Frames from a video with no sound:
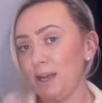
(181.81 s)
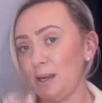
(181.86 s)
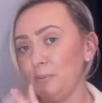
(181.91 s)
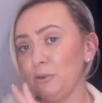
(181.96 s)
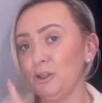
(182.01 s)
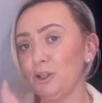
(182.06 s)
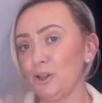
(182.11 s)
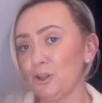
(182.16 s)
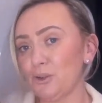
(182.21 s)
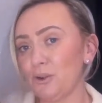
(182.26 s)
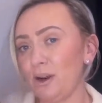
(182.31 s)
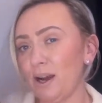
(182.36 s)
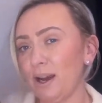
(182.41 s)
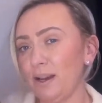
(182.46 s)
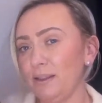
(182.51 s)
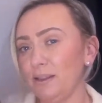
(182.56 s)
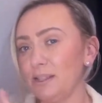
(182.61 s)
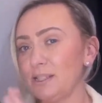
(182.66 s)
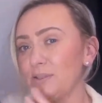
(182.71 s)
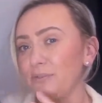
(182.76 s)
I'm going to
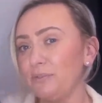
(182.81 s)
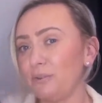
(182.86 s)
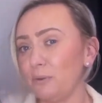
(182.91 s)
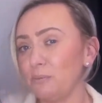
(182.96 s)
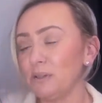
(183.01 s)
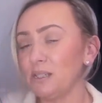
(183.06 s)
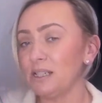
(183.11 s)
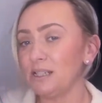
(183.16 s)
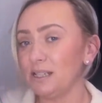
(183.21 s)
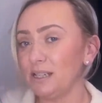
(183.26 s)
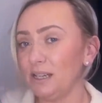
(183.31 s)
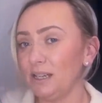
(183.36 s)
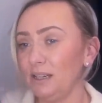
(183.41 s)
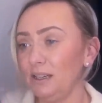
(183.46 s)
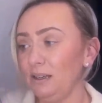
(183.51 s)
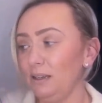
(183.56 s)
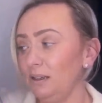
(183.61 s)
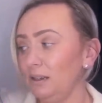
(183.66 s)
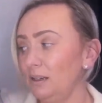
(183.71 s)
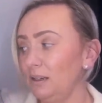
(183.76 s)
try this from
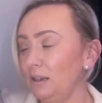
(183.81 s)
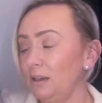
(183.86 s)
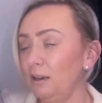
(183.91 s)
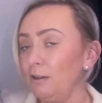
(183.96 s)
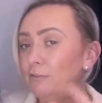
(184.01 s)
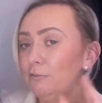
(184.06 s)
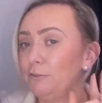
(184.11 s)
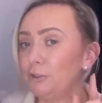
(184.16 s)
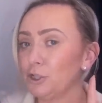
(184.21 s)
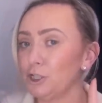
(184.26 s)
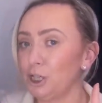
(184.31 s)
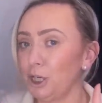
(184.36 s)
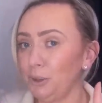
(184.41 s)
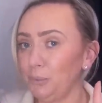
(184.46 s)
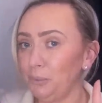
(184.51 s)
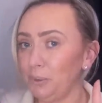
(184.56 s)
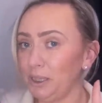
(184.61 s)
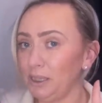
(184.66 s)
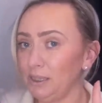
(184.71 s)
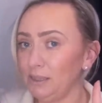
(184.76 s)
today for two
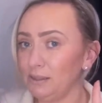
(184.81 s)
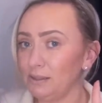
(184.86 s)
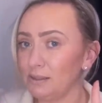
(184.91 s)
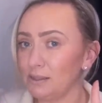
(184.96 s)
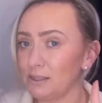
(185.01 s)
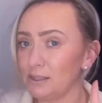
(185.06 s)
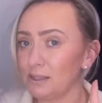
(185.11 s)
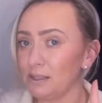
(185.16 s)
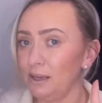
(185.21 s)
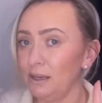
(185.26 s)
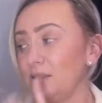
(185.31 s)
weeks weeks.